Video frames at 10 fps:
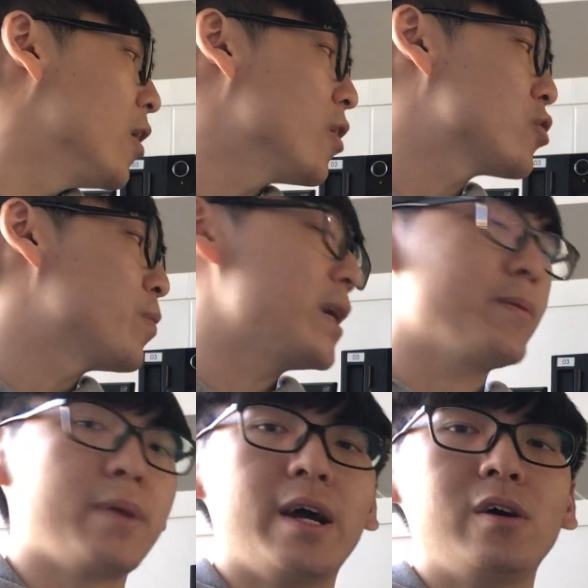also
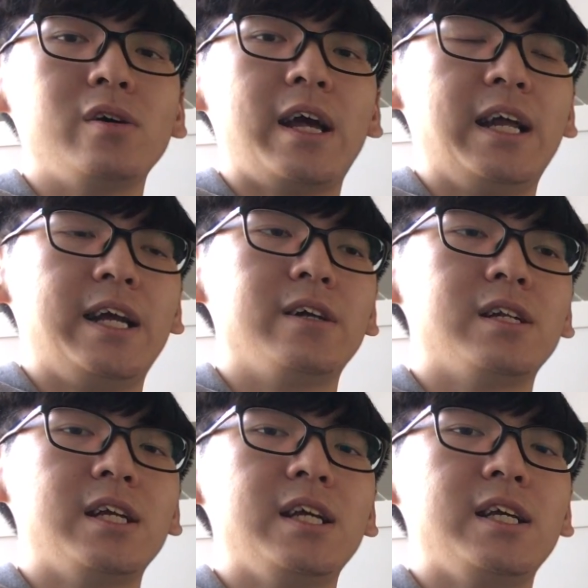being male and
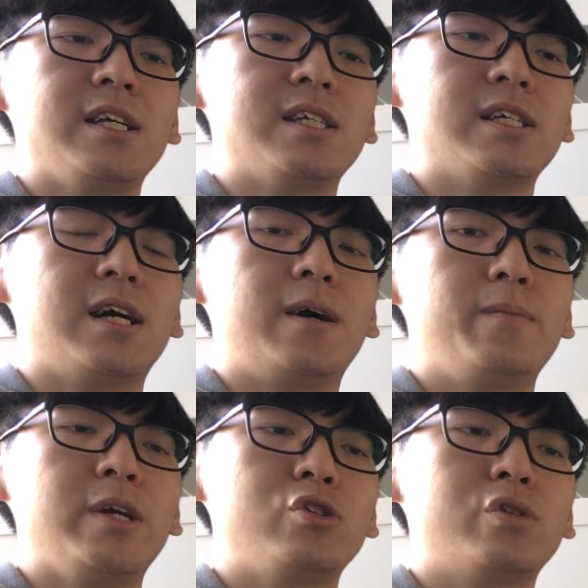elderly is
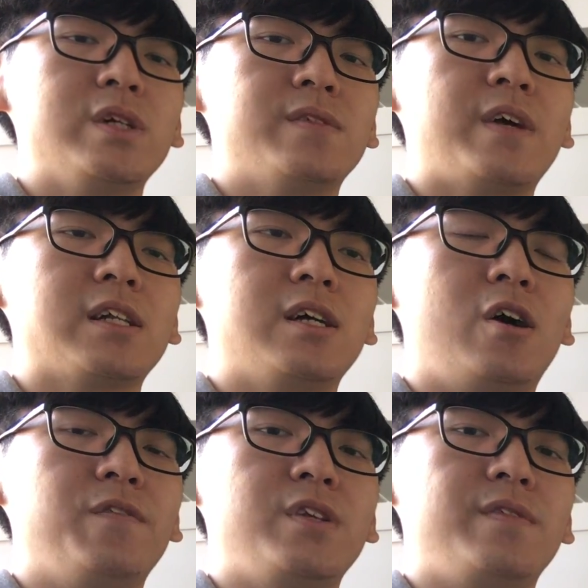a major risk factor
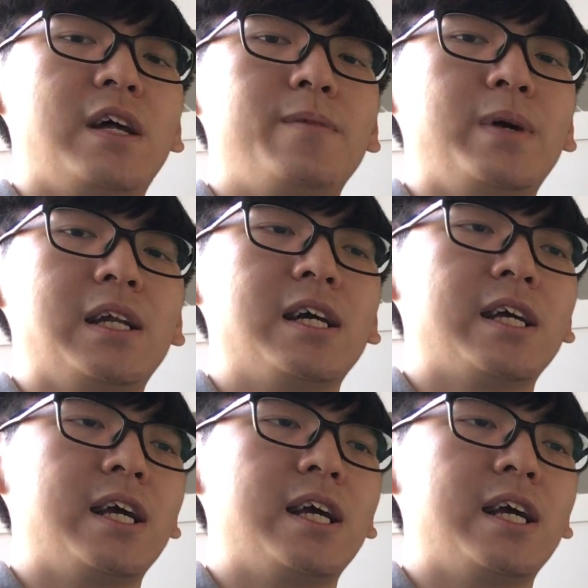of developing lung